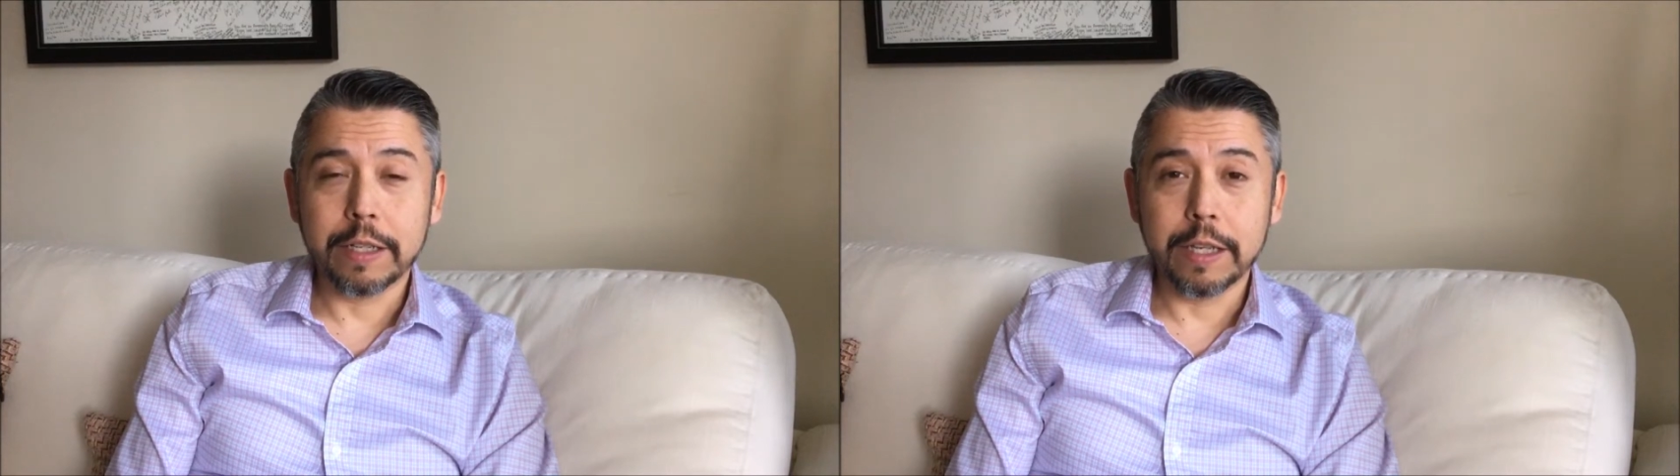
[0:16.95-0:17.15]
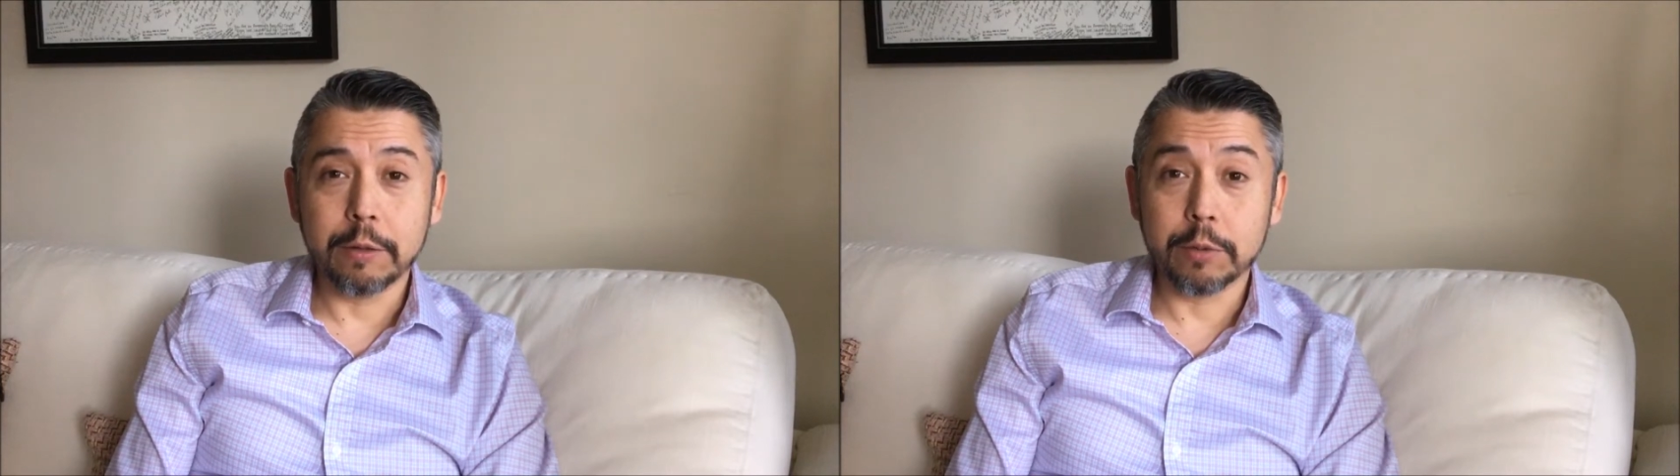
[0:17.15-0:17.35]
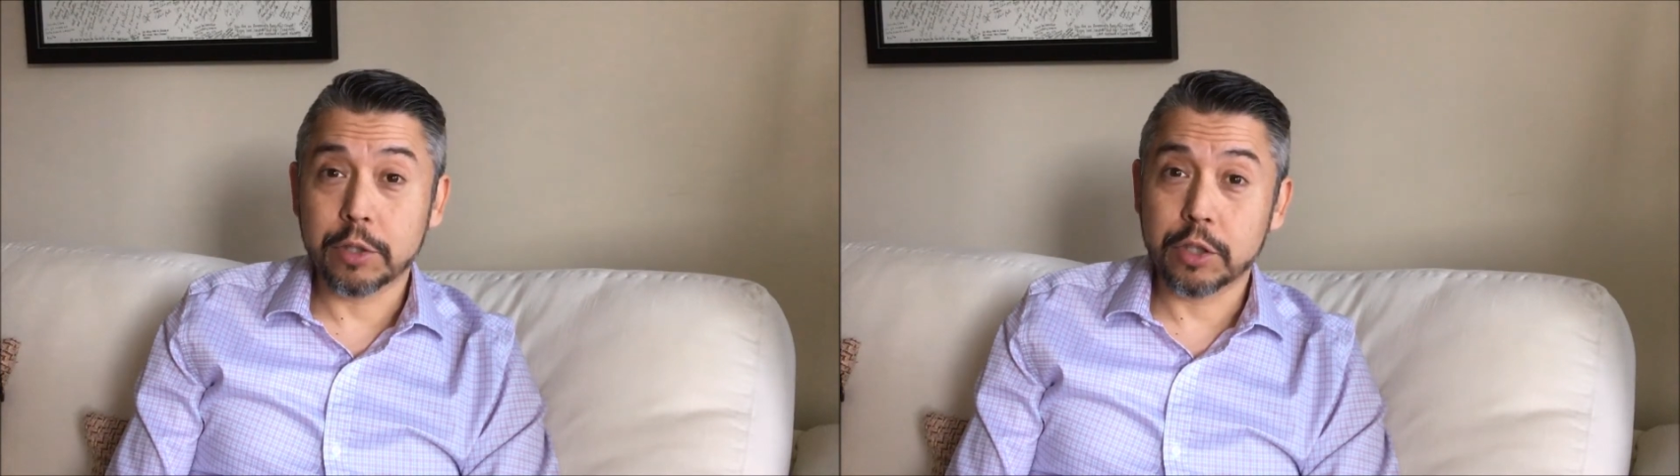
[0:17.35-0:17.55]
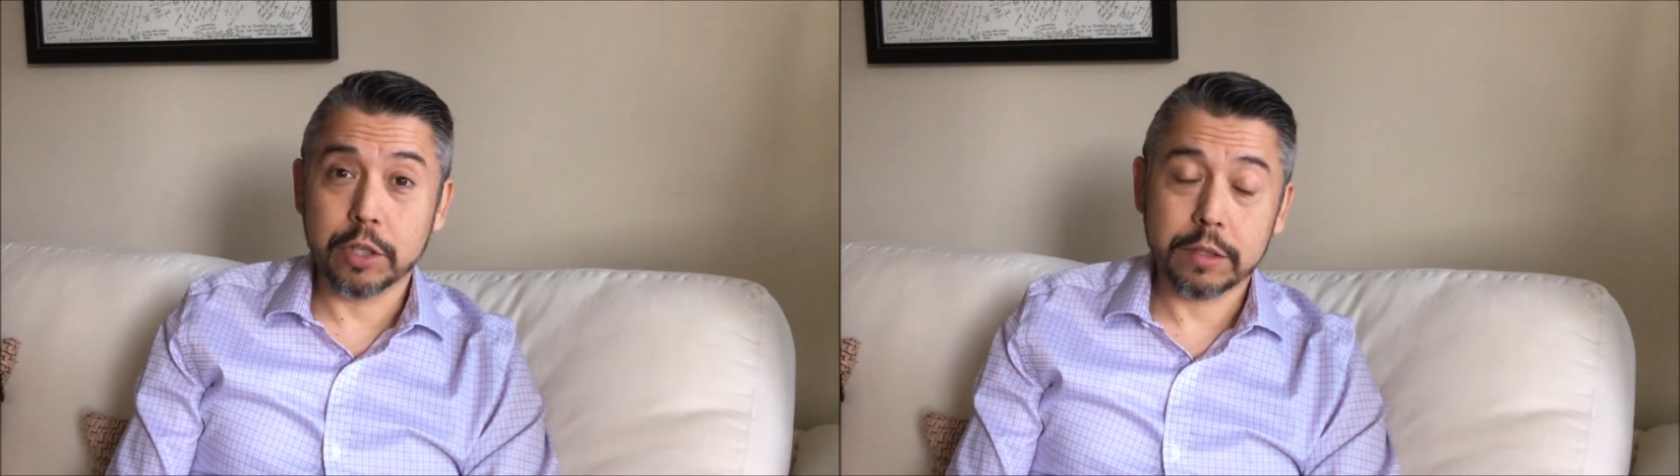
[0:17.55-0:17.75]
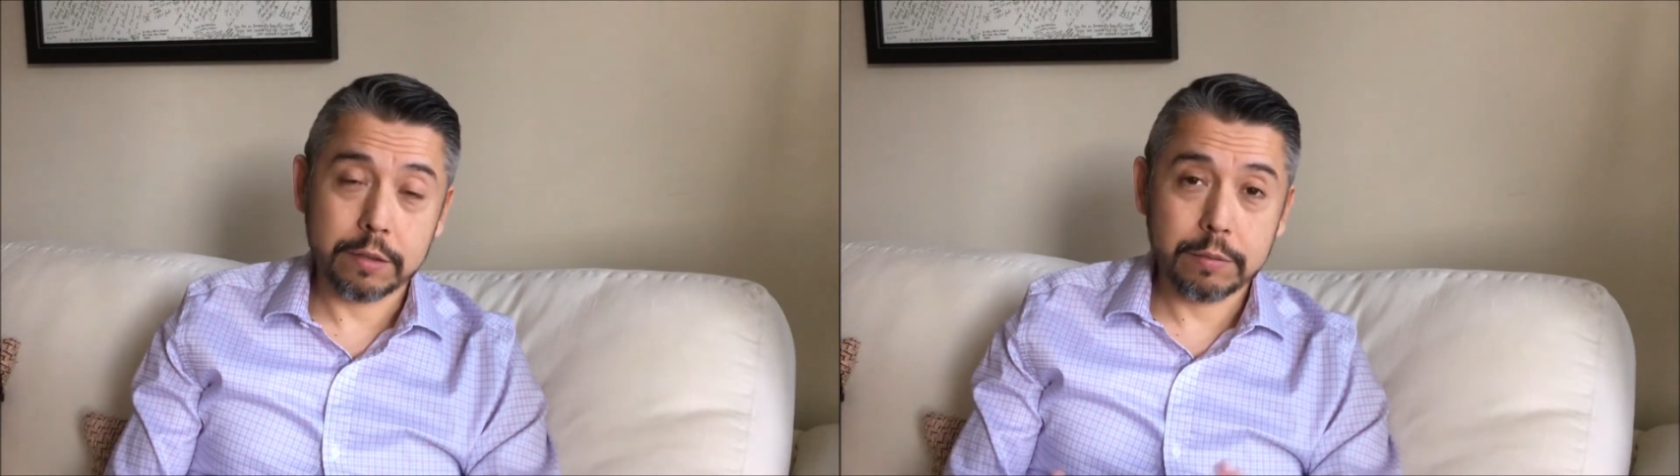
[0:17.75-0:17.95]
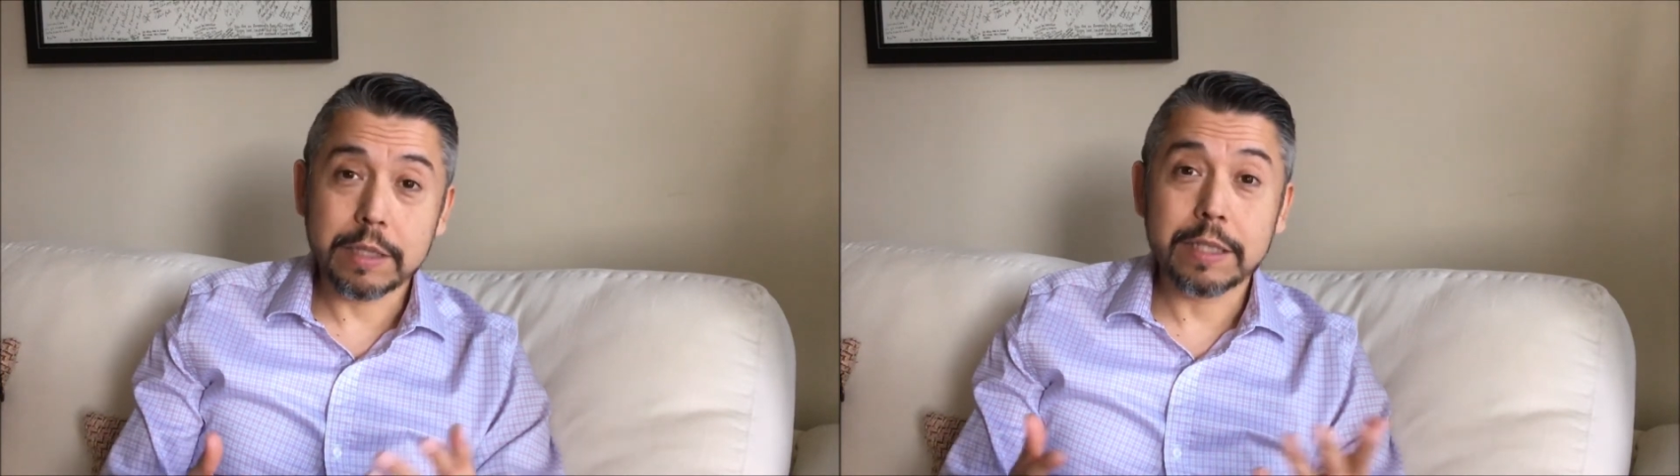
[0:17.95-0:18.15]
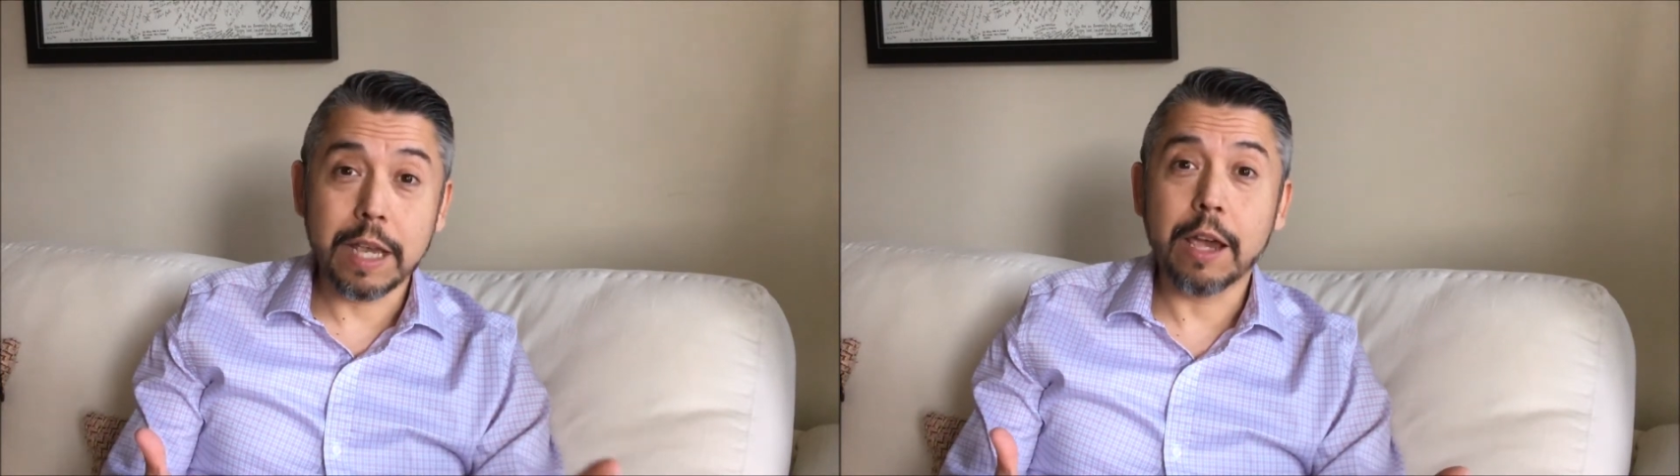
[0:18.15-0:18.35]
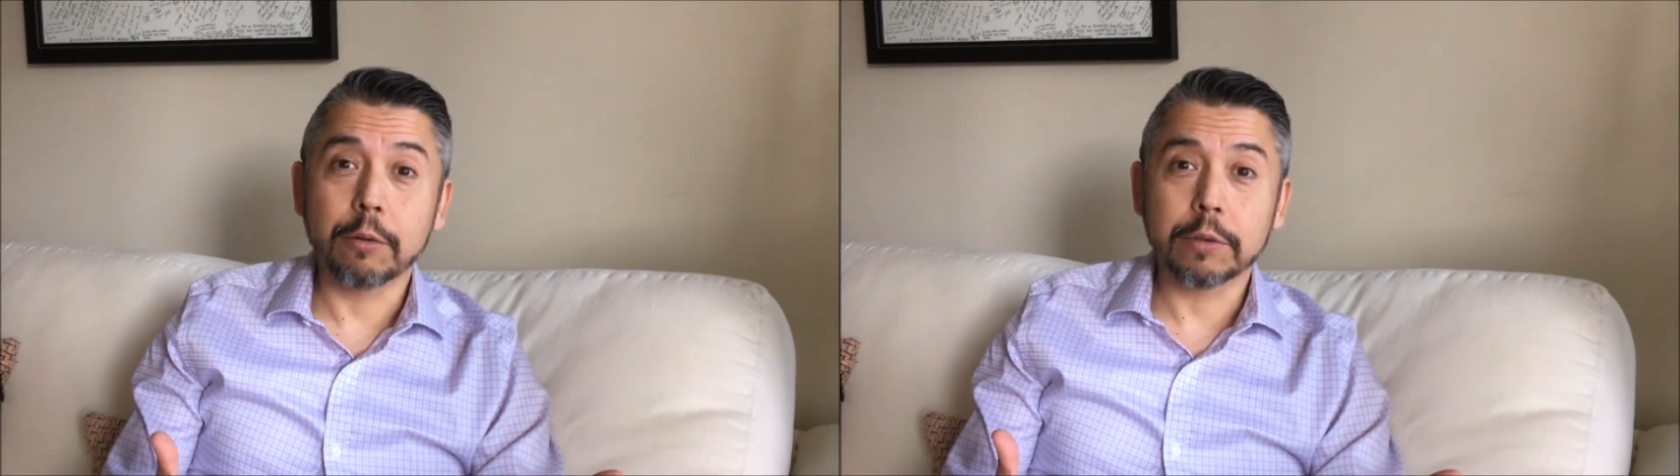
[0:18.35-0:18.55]
it was just
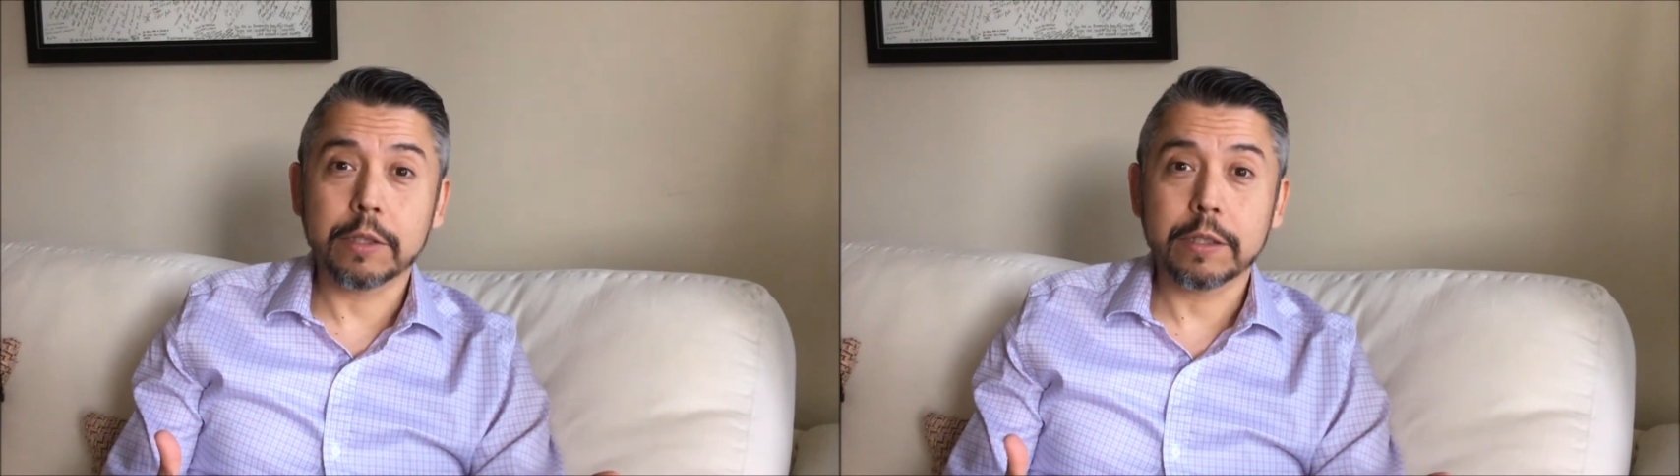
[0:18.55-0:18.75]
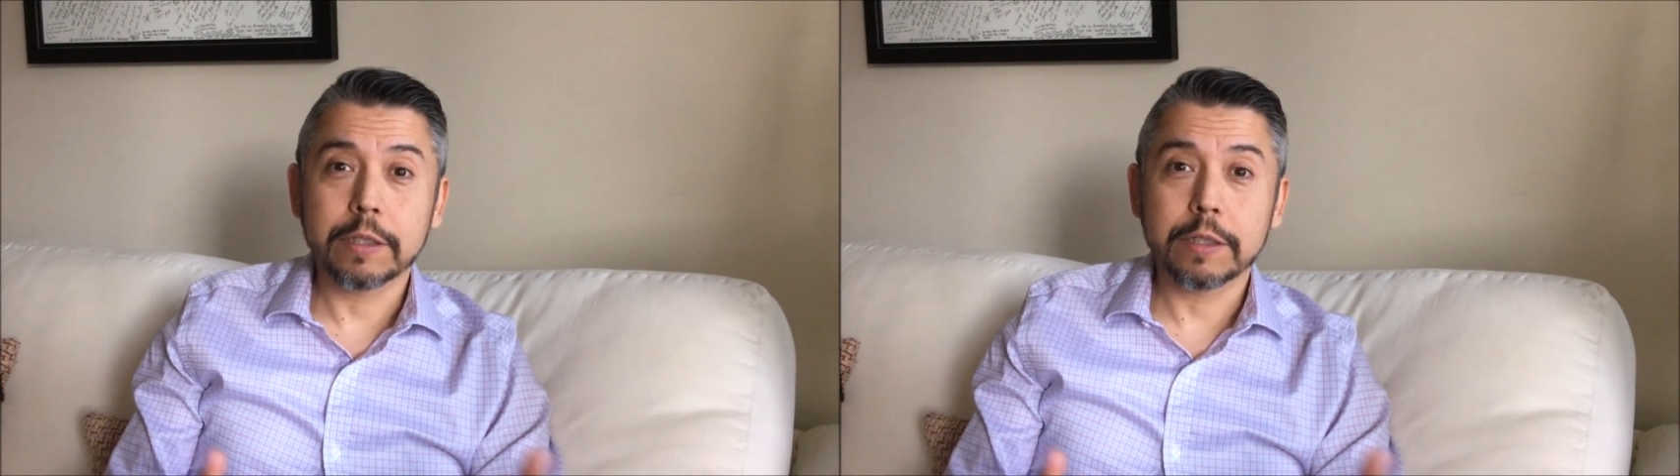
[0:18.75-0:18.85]
sound.